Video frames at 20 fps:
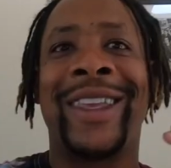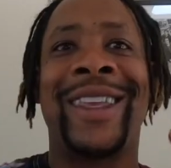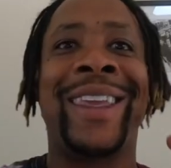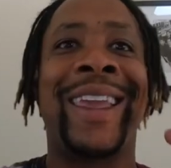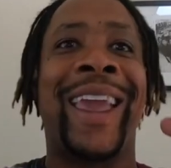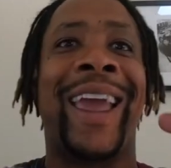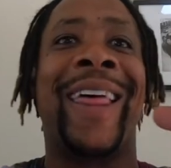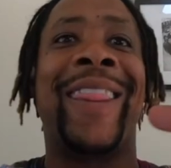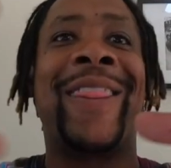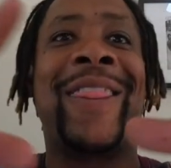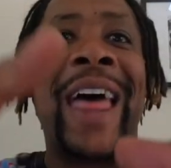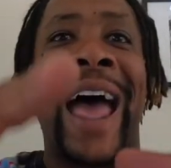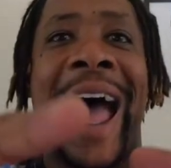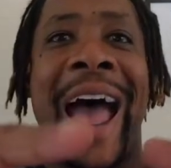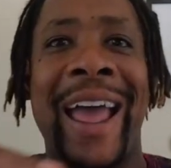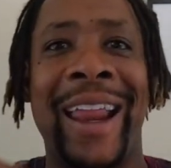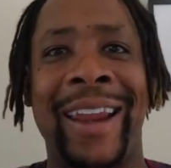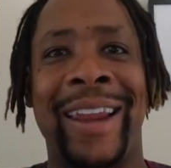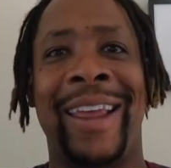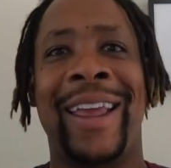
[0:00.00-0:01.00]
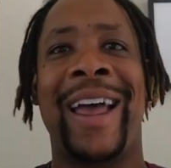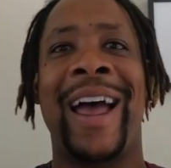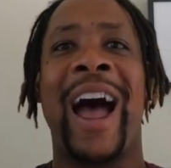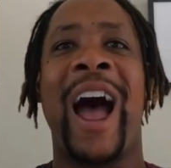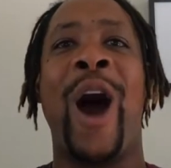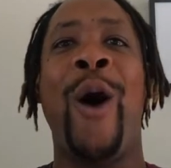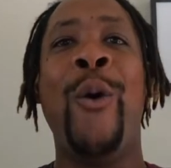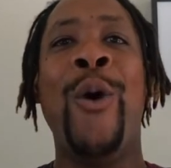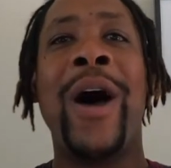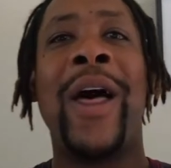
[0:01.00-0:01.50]
Yeah,
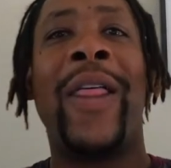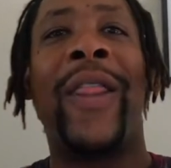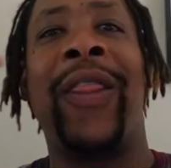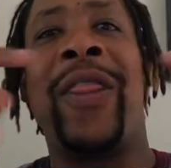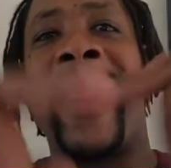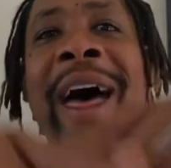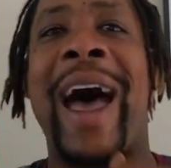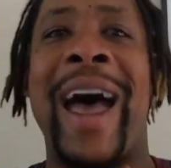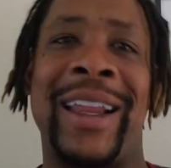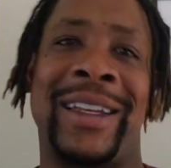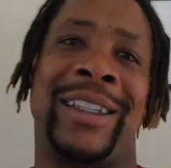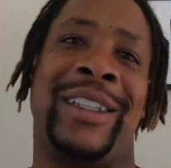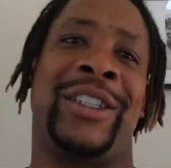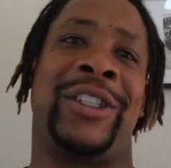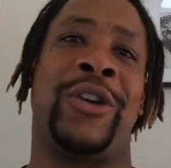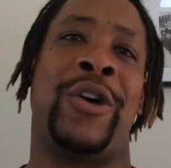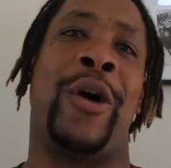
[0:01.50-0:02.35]
that. I want that to